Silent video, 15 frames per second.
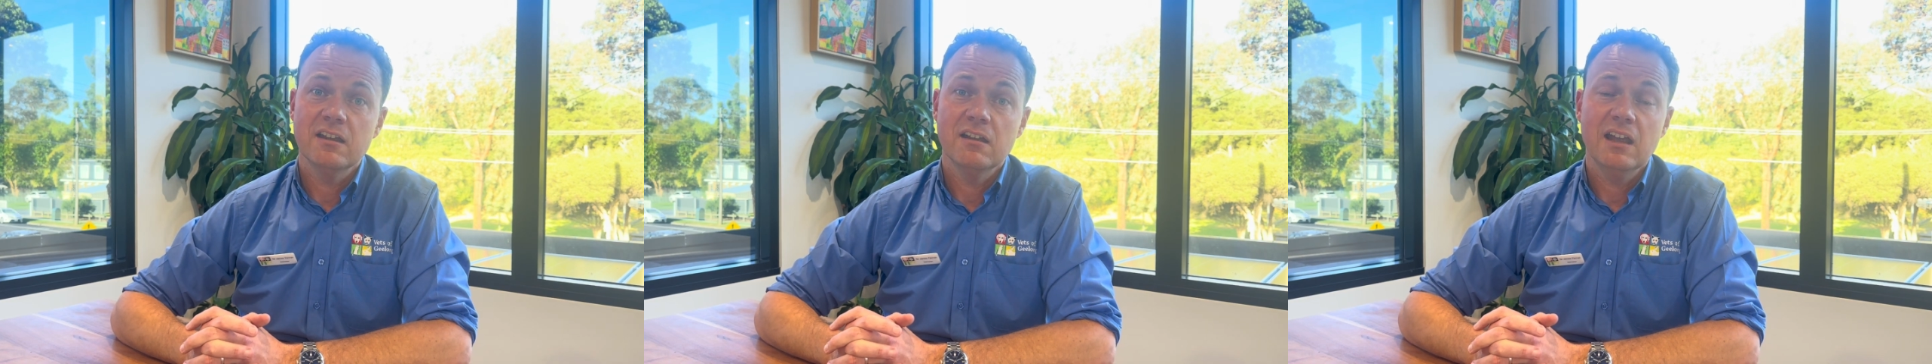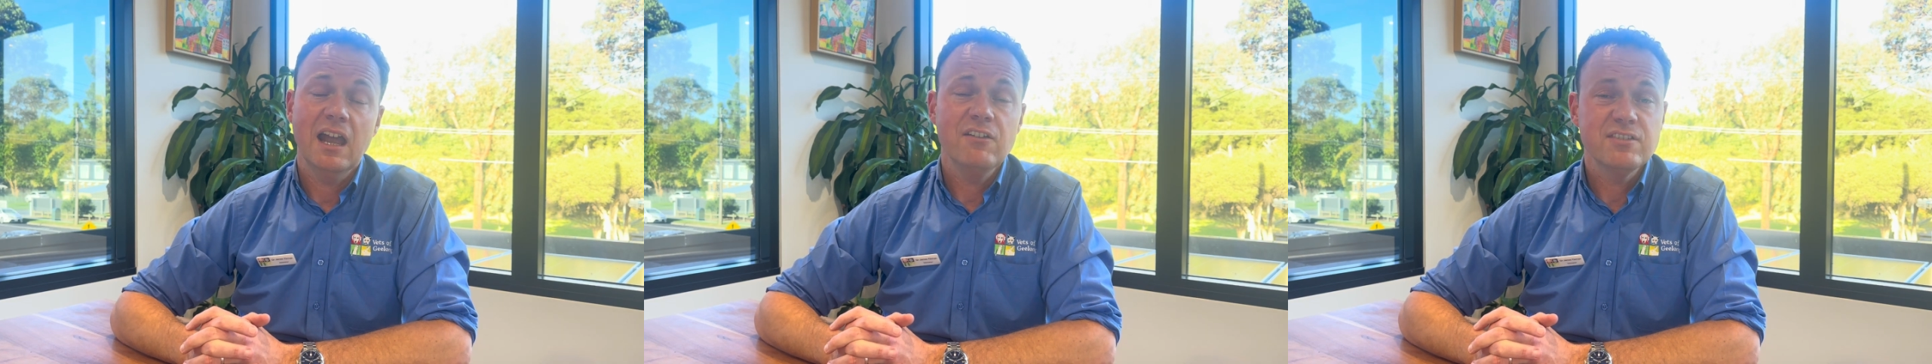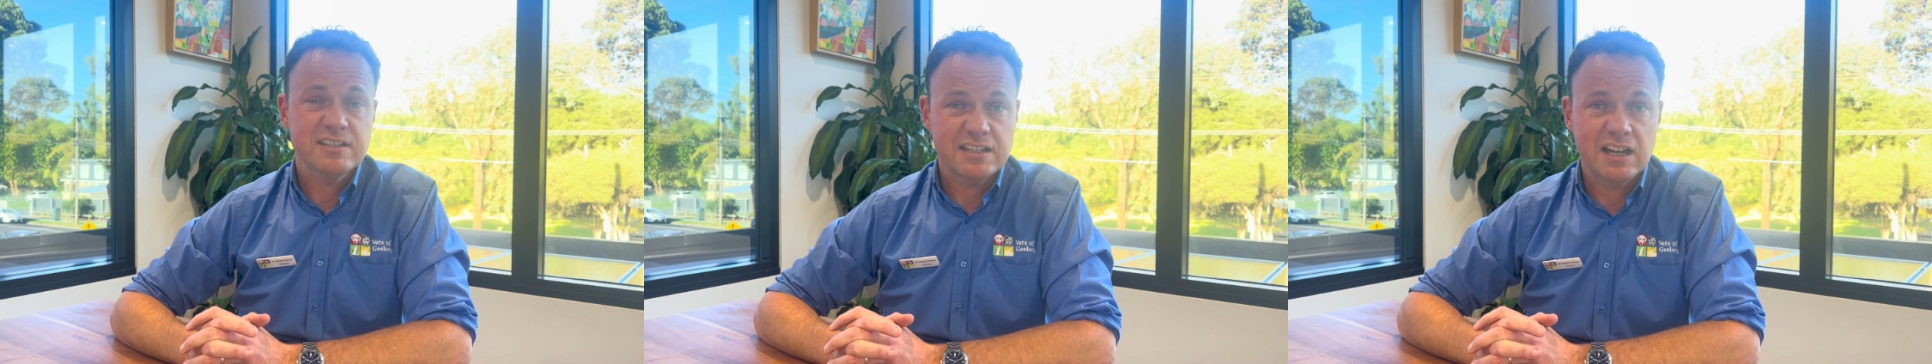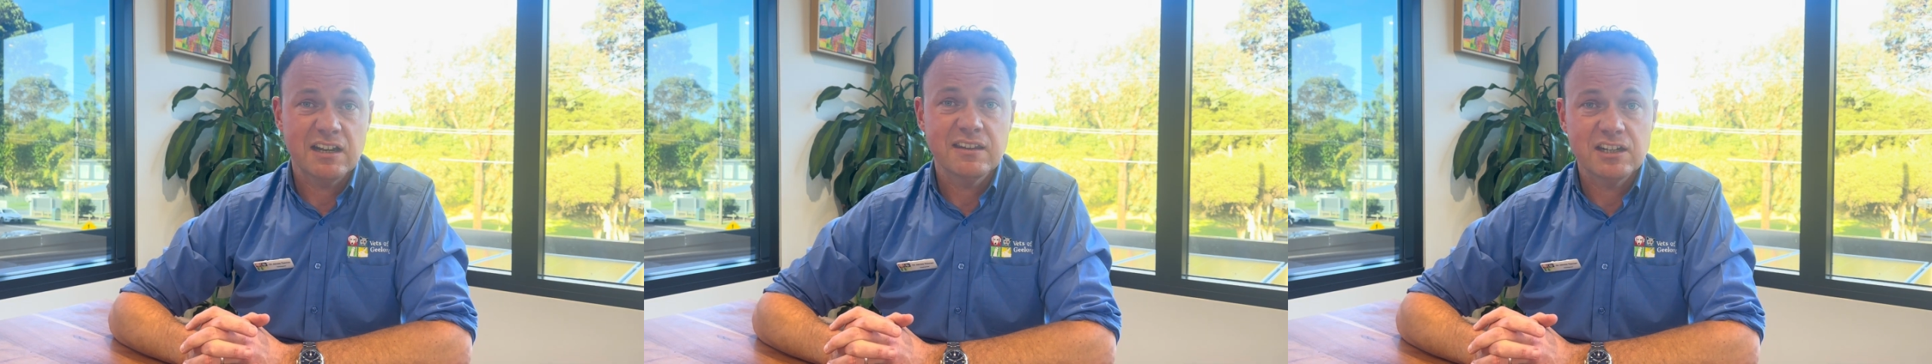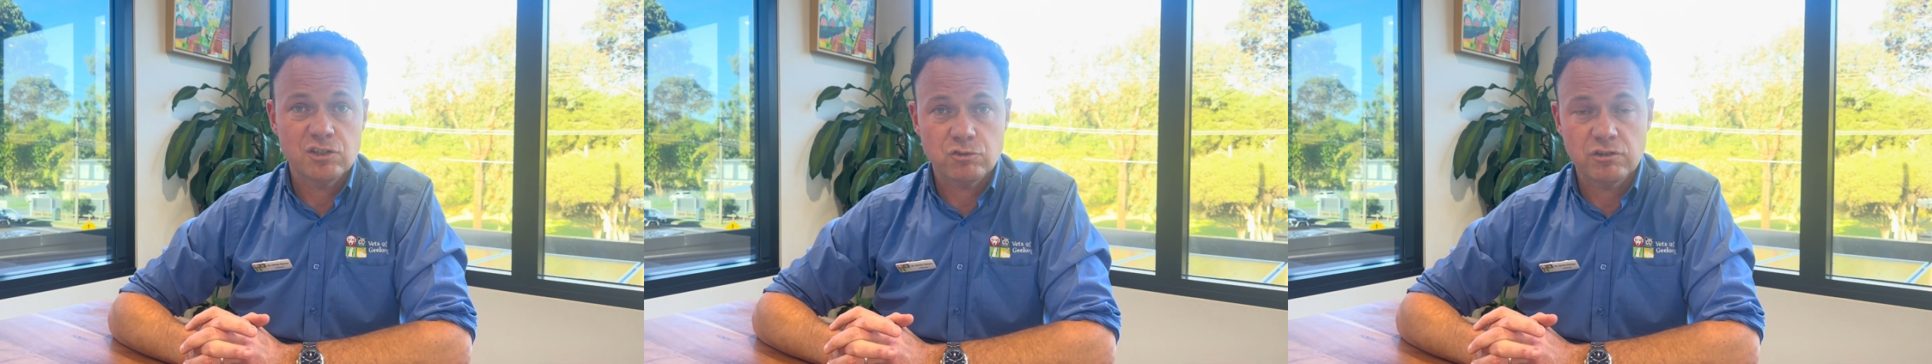have started
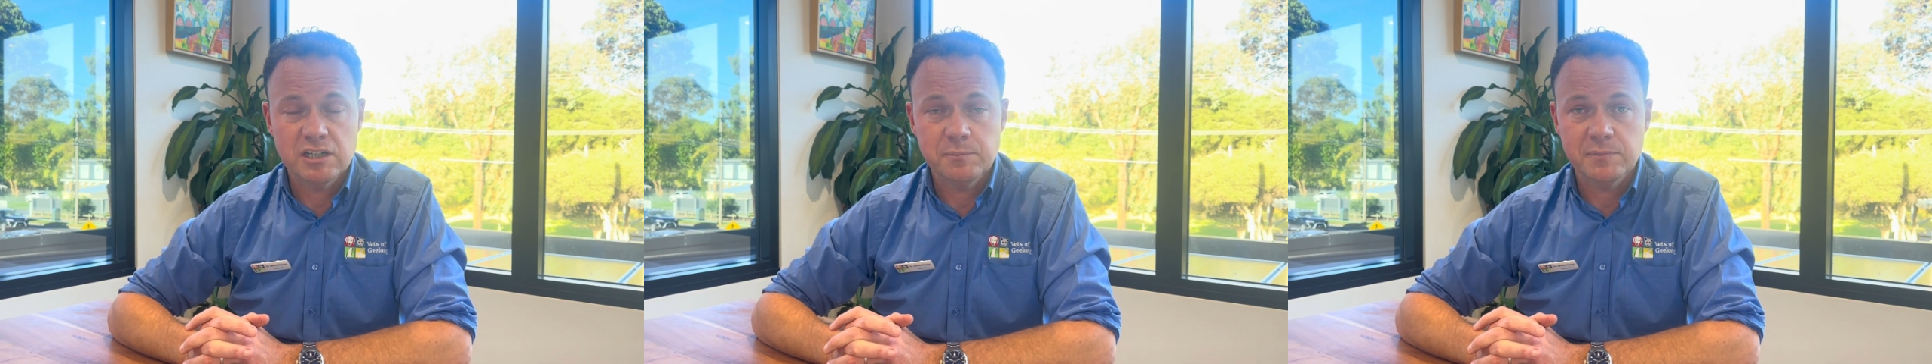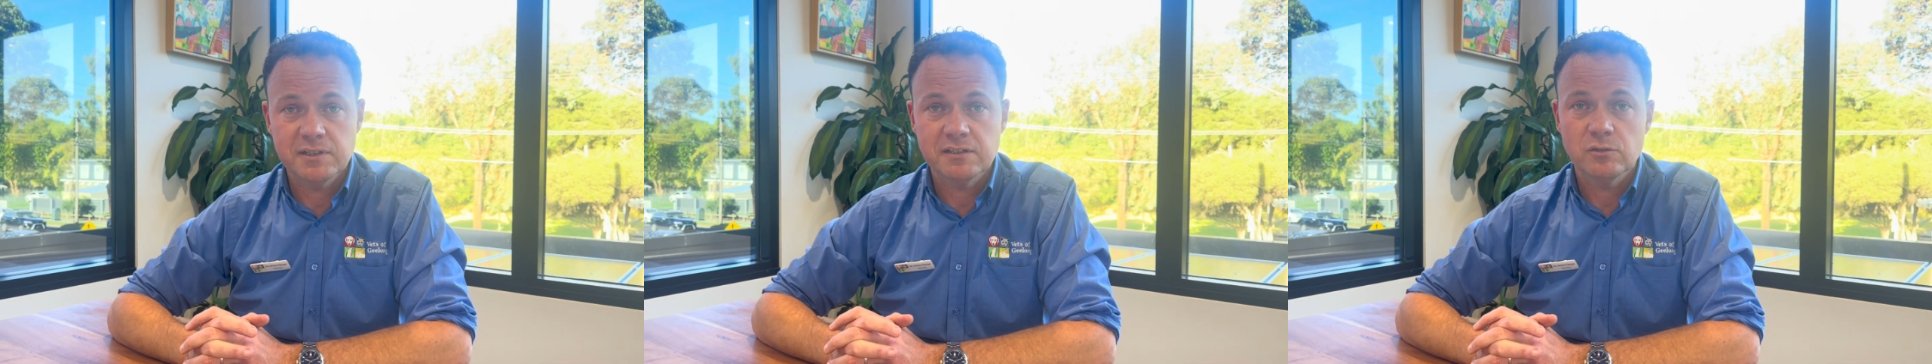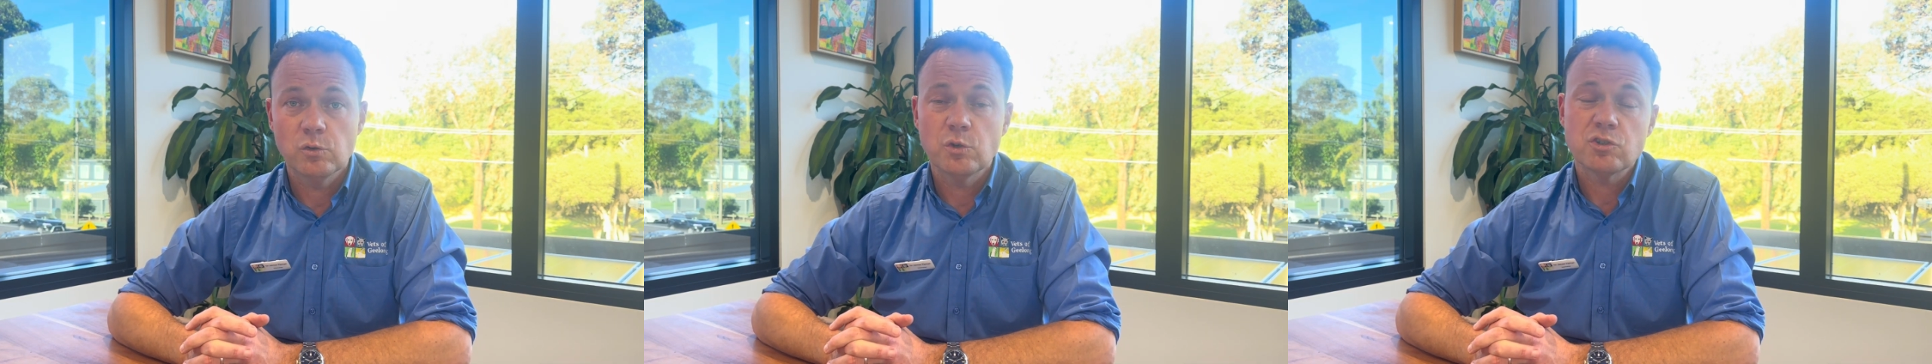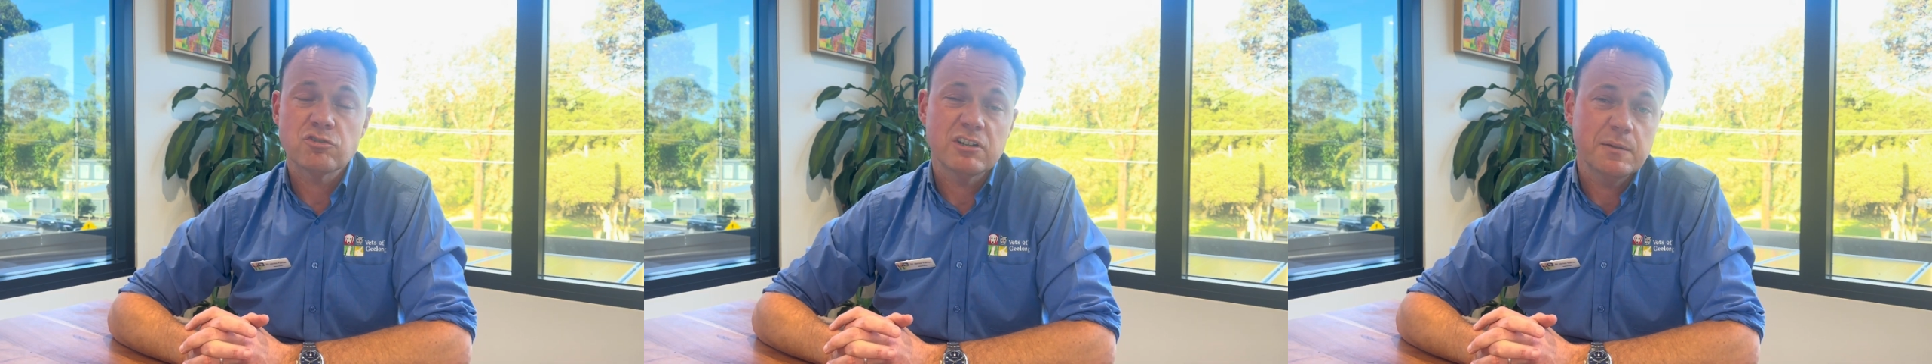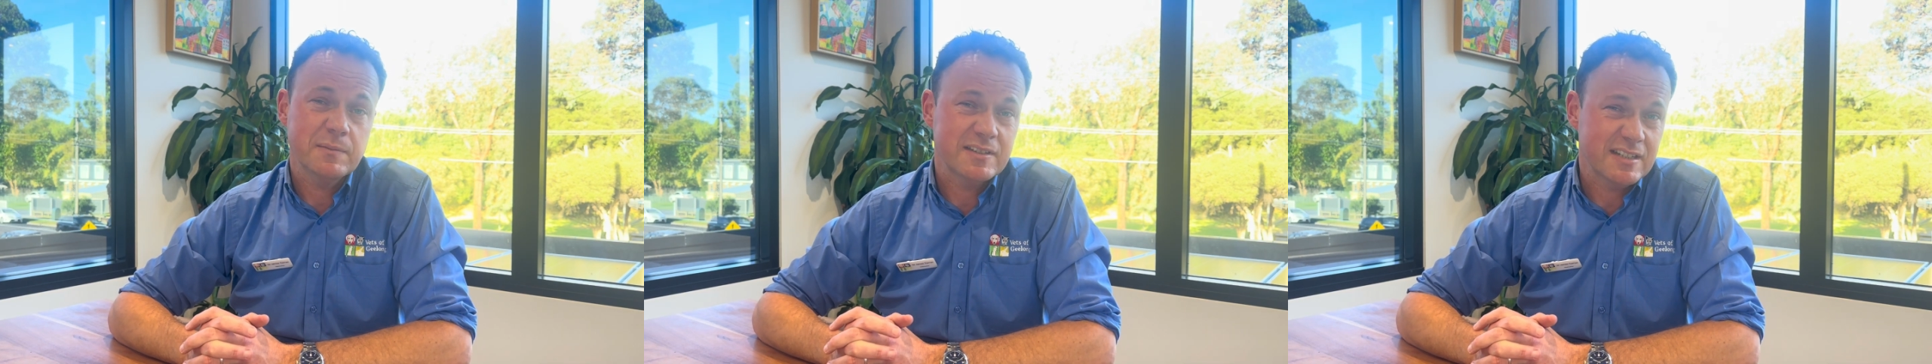their treatment or
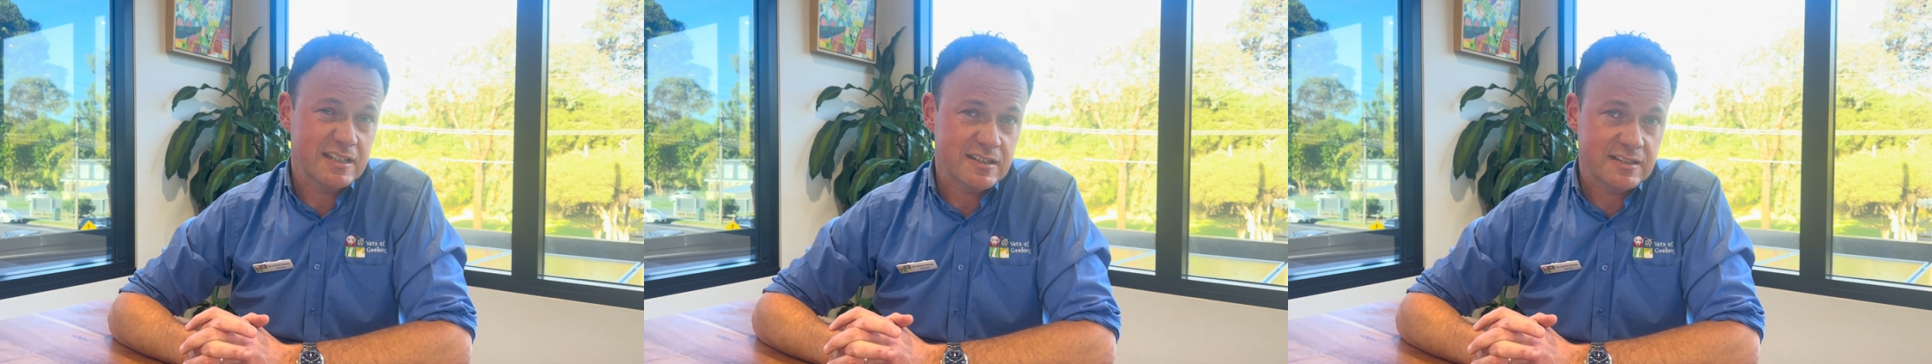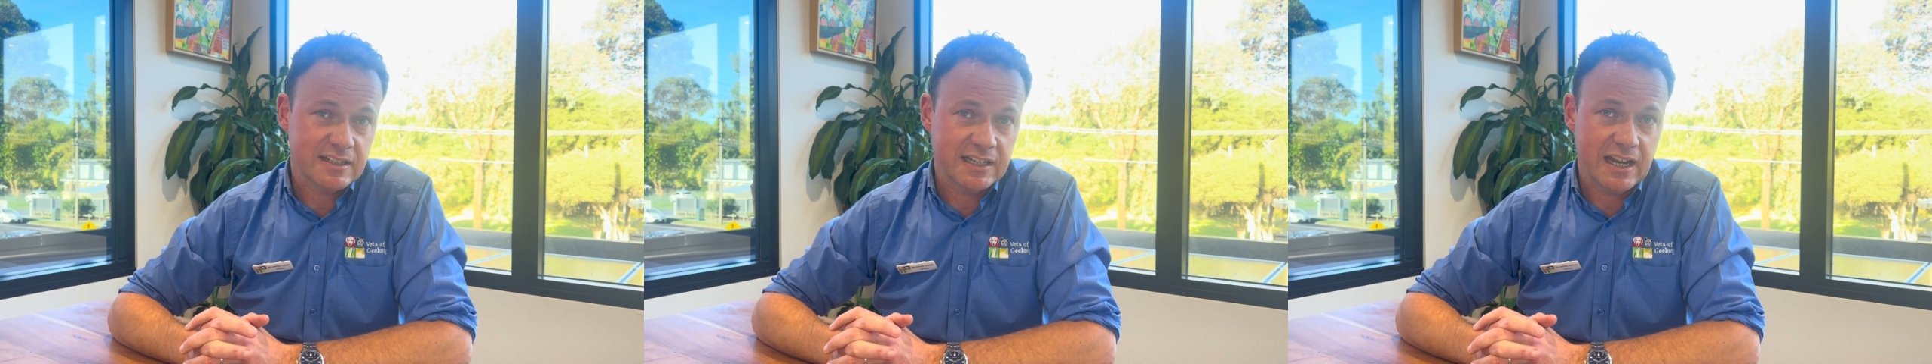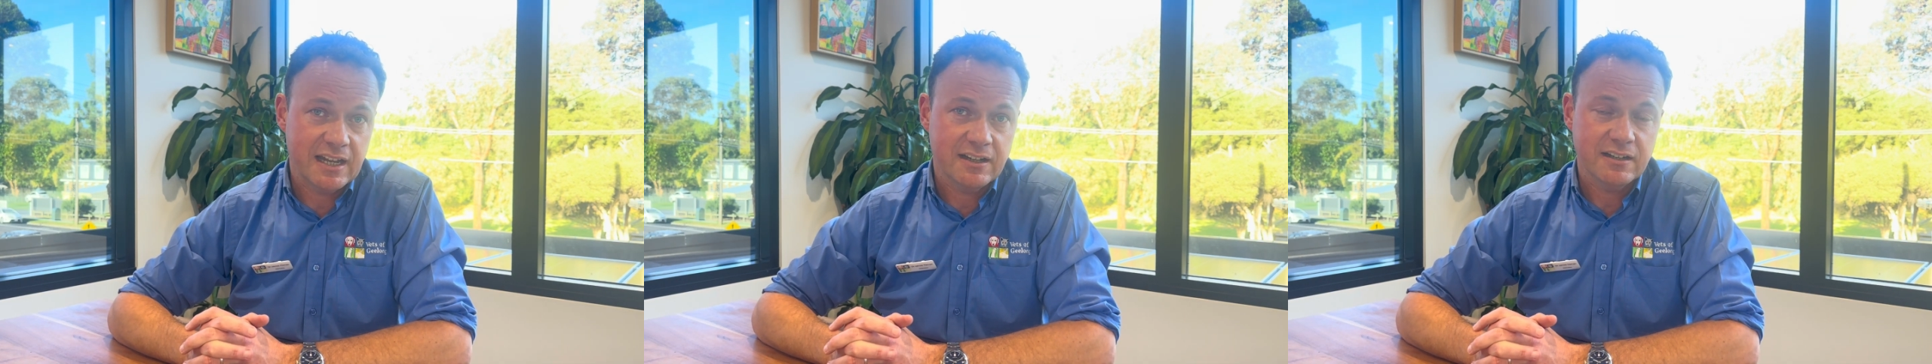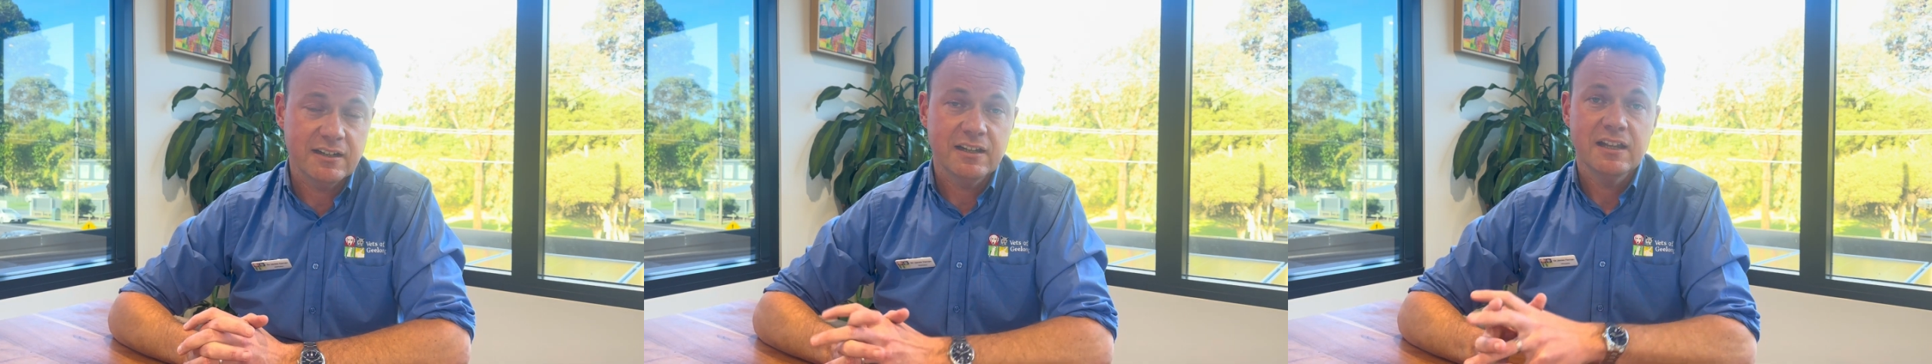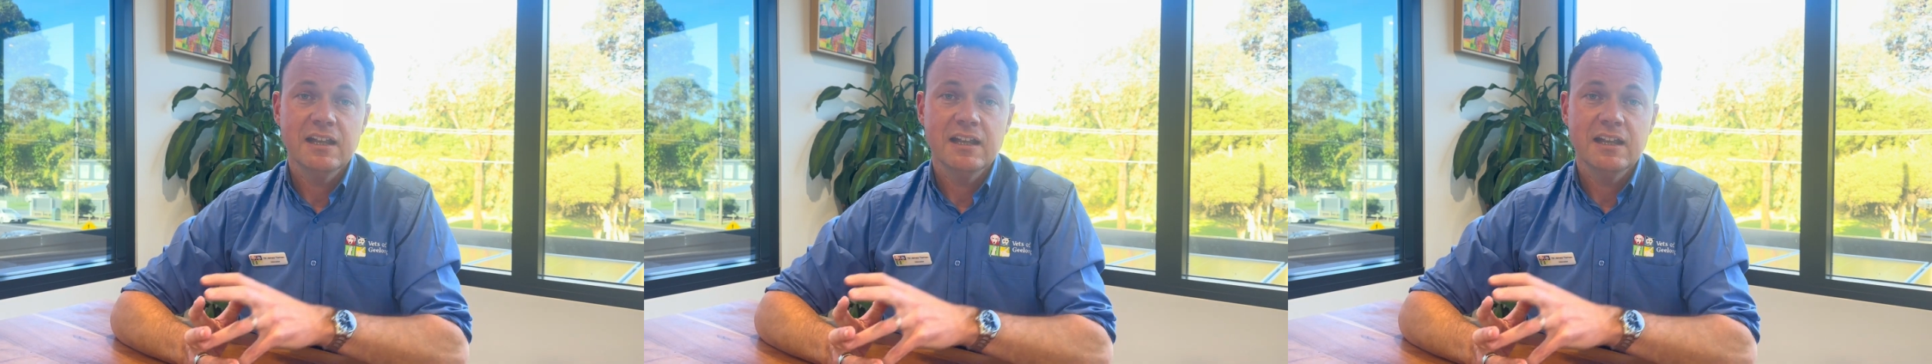treatment's instigated.